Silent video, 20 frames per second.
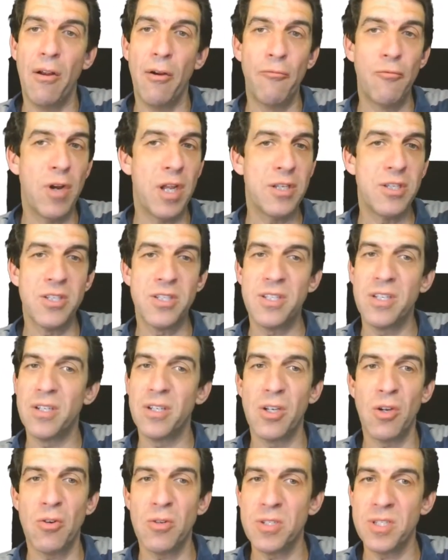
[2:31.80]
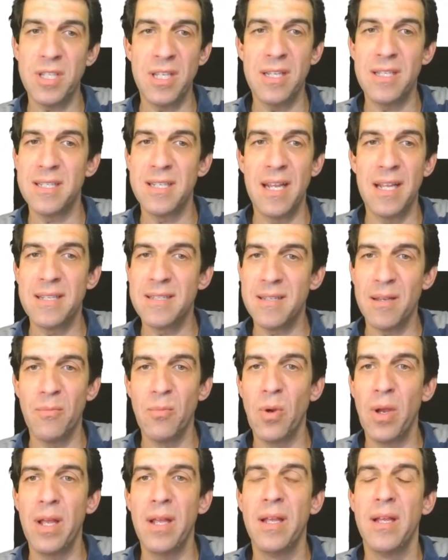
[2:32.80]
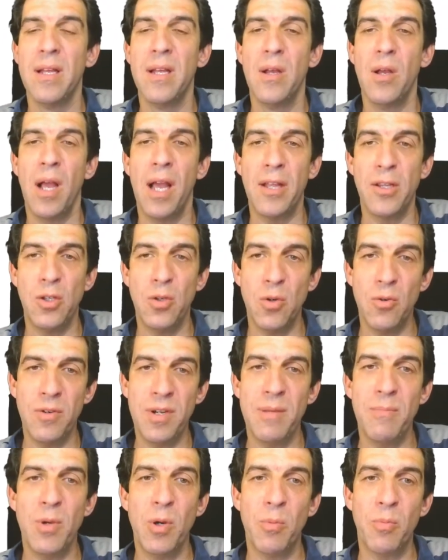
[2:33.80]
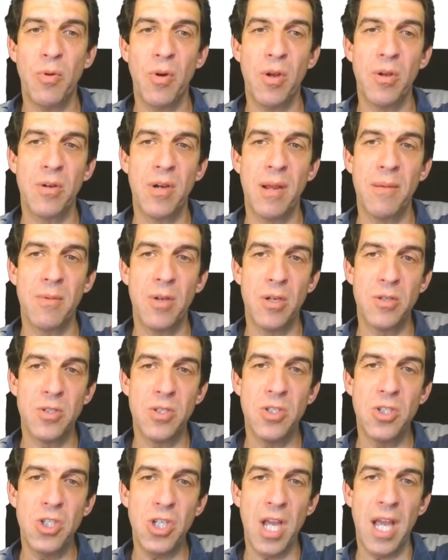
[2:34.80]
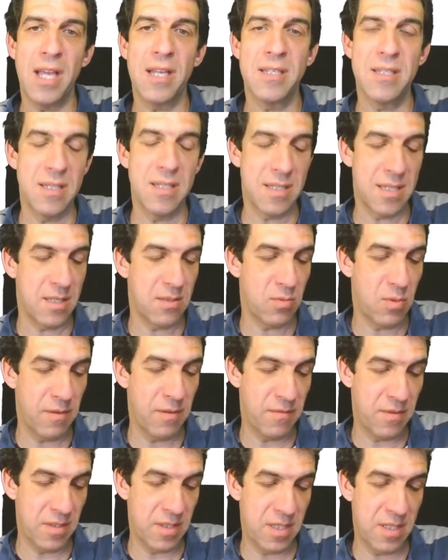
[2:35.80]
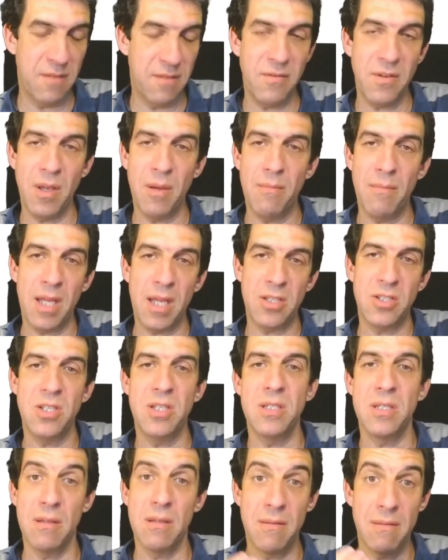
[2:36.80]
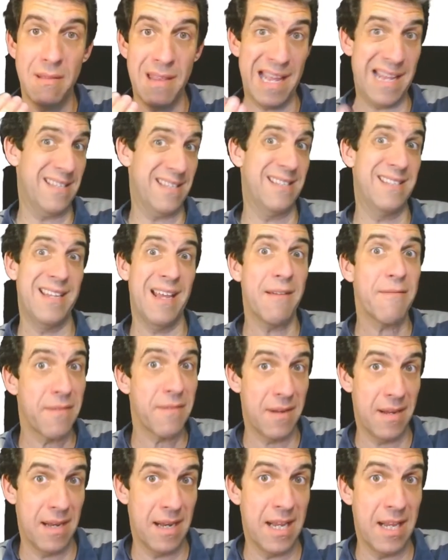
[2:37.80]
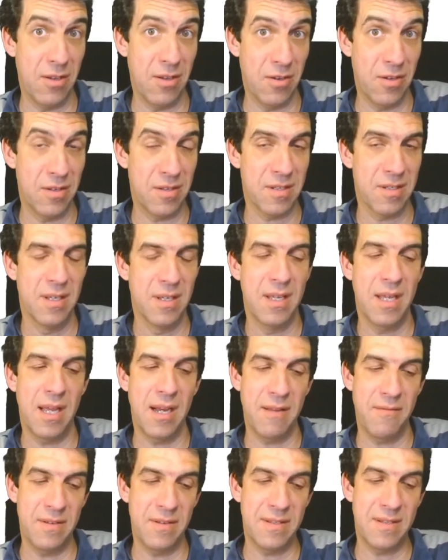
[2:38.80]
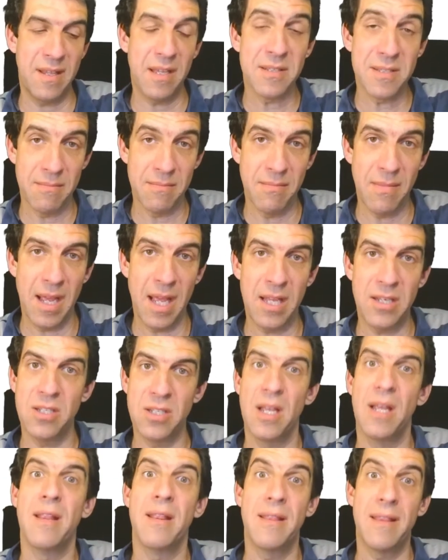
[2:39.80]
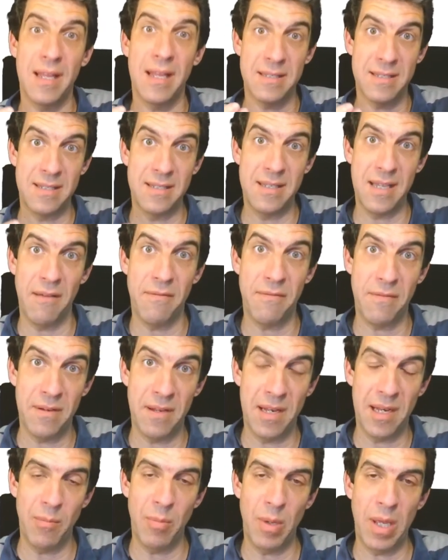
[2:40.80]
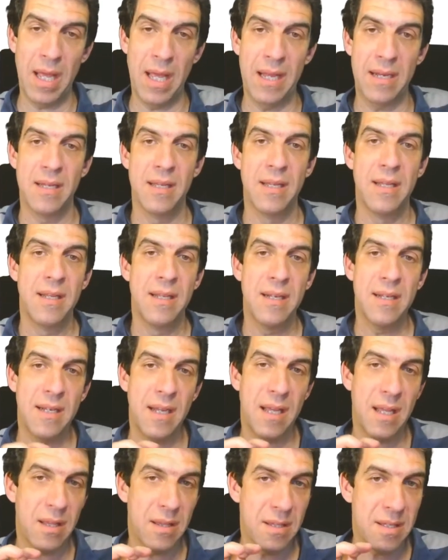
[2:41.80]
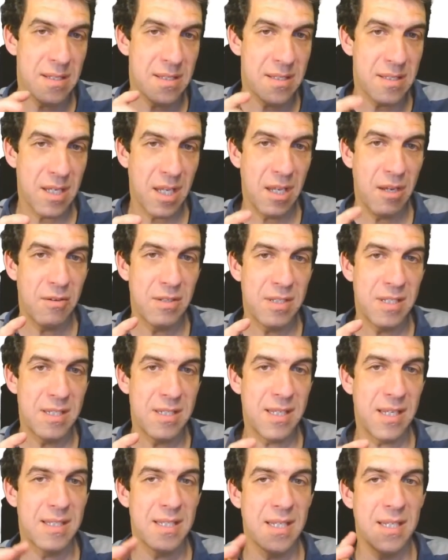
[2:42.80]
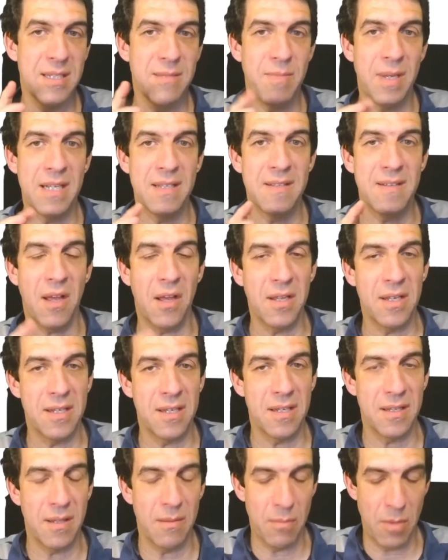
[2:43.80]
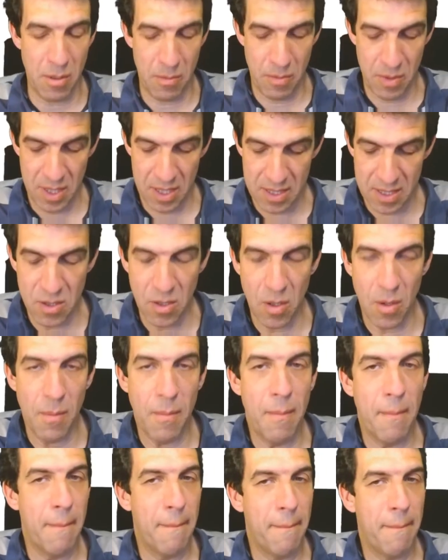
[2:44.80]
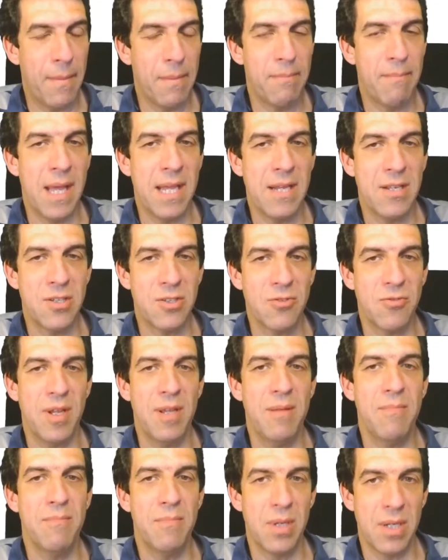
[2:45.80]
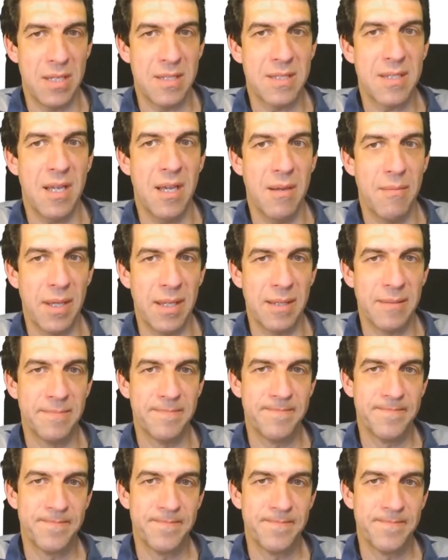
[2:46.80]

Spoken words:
registered across the internet somewhere. And your email program goes and checks and says, well, if the certificate matches, that's definitely good. And if it doesn't match, that's definitely bad. Now, this security setting is being tightened at the moment. It's not mainstream, but it's coming.